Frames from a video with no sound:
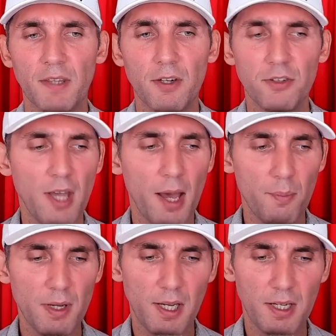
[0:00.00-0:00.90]
There's
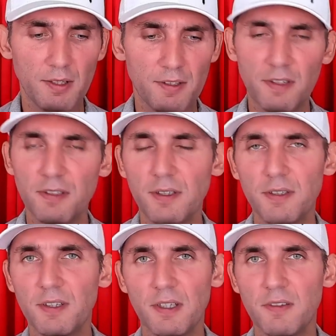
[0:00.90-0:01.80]
not been a
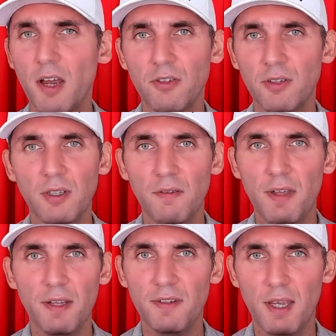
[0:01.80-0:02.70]
consistent succession
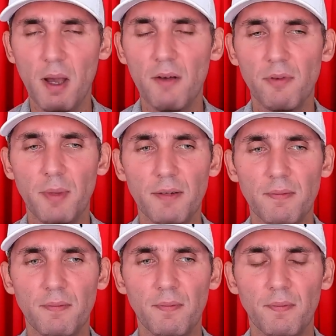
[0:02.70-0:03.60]
of that same alphabet.
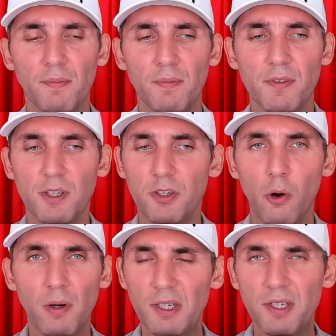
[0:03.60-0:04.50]
It's a
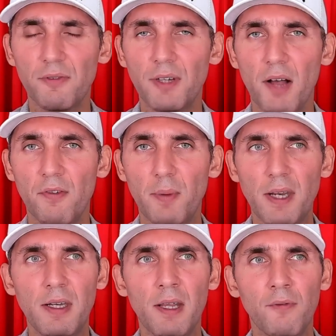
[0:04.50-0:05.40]
totally different
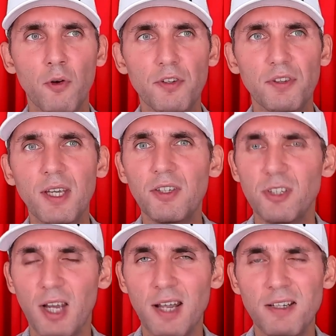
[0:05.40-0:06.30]
alphabet. And of course,
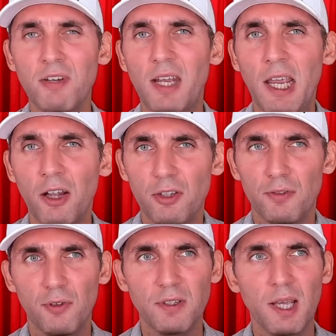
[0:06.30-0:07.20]
things change. Even
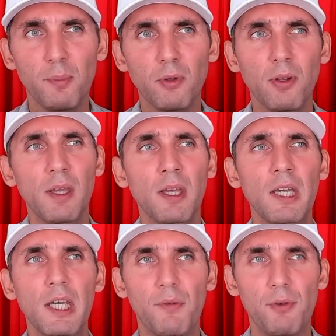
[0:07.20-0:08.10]
English, for example,
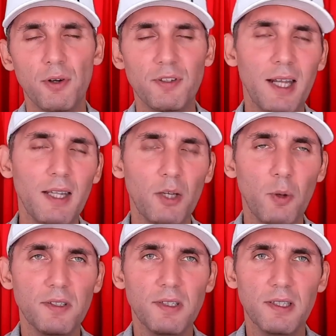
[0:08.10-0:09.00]
if you understand
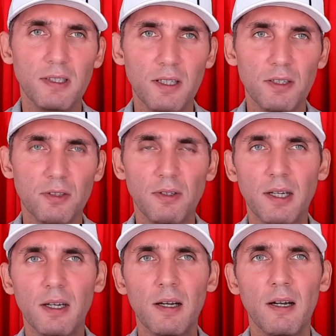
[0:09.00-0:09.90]
linguistics and
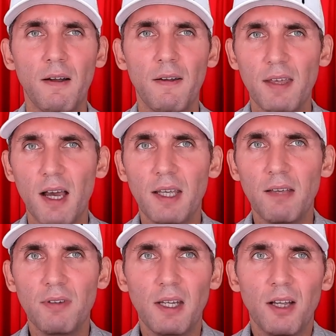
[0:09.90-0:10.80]
history,
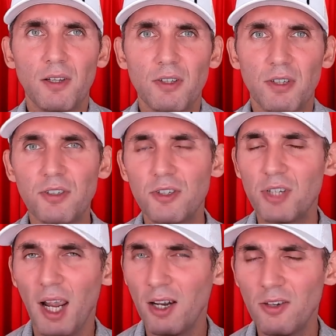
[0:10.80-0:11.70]
even English has
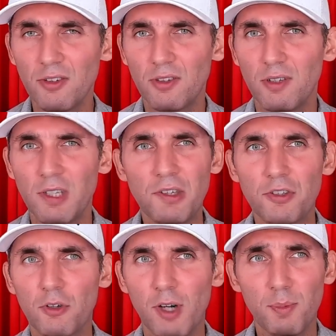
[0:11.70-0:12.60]
changed, and
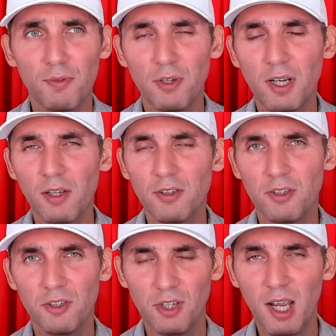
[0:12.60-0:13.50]
the script for English
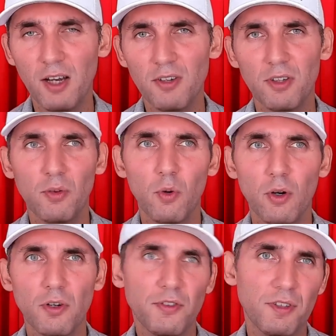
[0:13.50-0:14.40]
has changed, and the
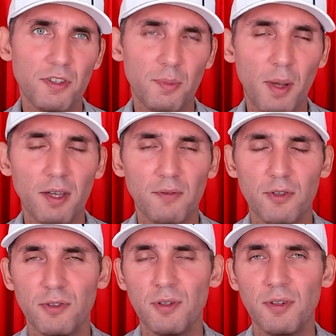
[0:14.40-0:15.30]
words and the spelling
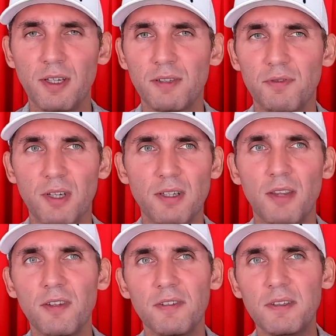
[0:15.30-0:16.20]
for certain things have
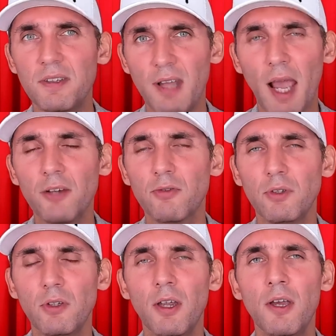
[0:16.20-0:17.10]
changed. This is
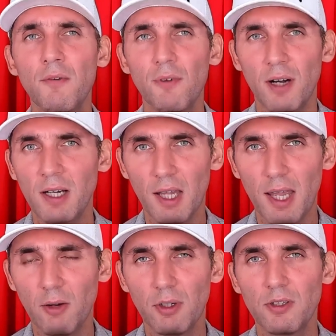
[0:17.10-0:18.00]
natural for any
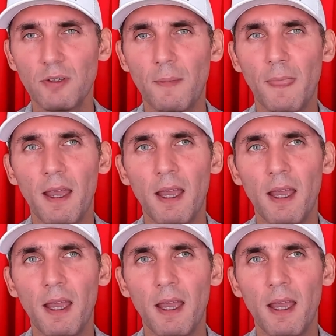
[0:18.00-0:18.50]
language.